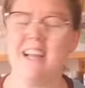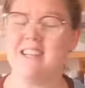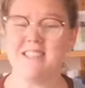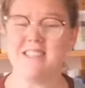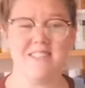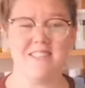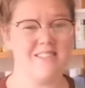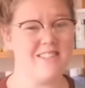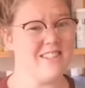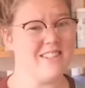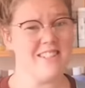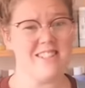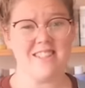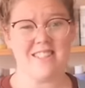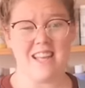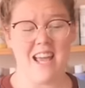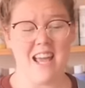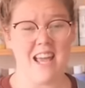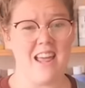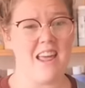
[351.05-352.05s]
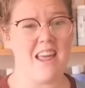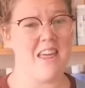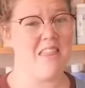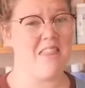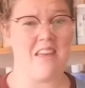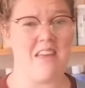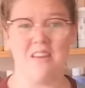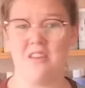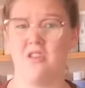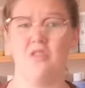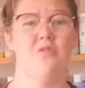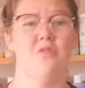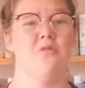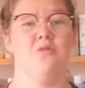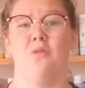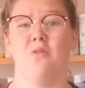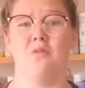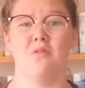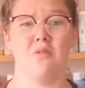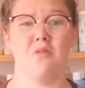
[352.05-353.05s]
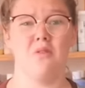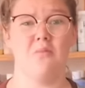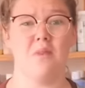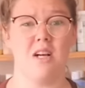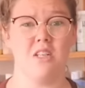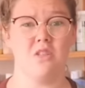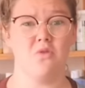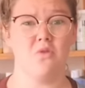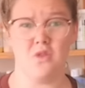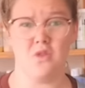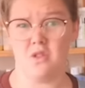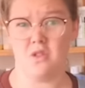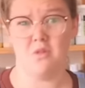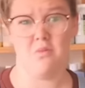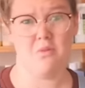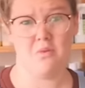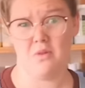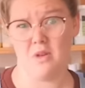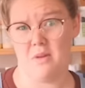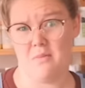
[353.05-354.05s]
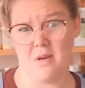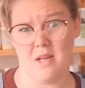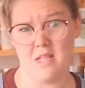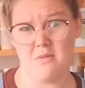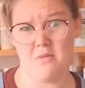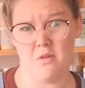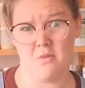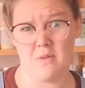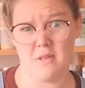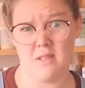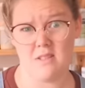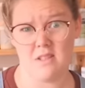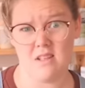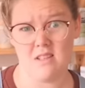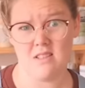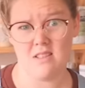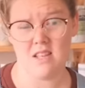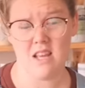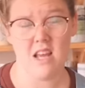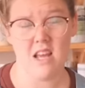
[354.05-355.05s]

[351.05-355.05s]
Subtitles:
I just wanted to say thank you so, so much for supporting my small business.